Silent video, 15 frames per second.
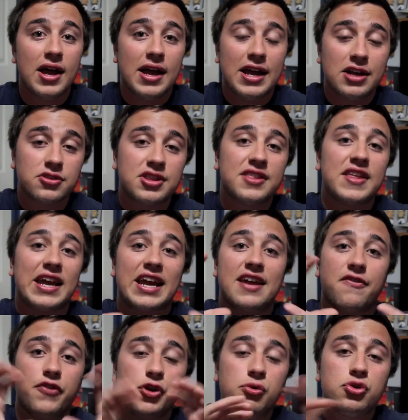Here's the thing:
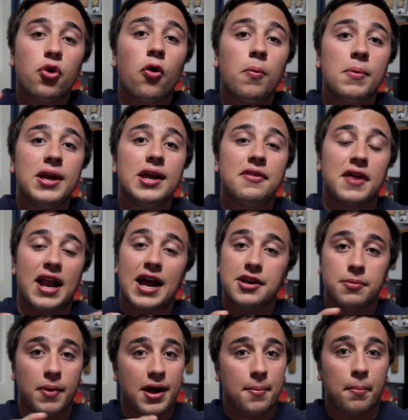if you told me that I had
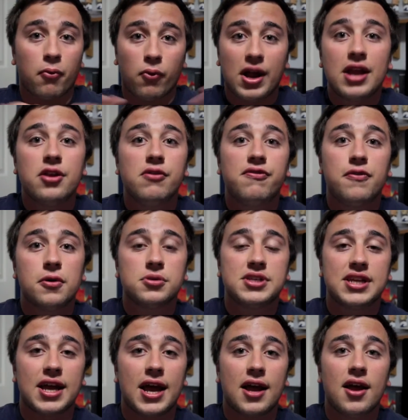to buy a brand new phone
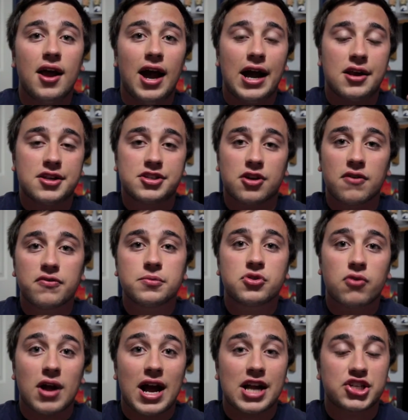today, I had to start from
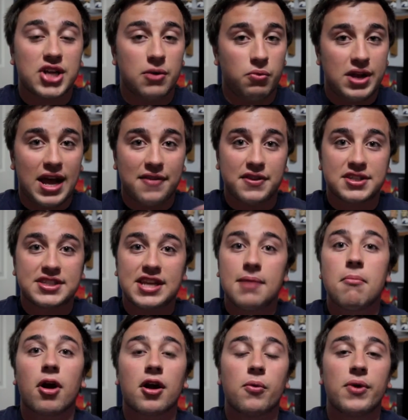scratch, and we had the same
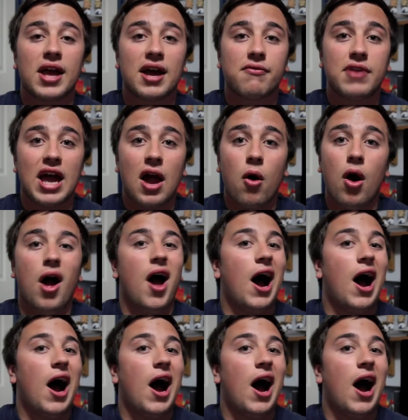market we have now,